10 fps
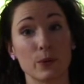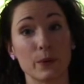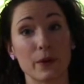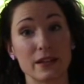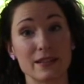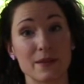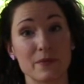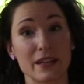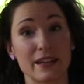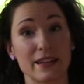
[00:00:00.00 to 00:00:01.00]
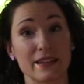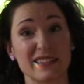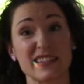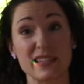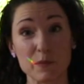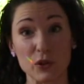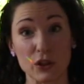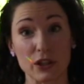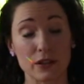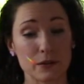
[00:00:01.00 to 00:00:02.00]
We wanted something
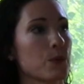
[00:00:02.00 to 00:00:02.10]
simpler.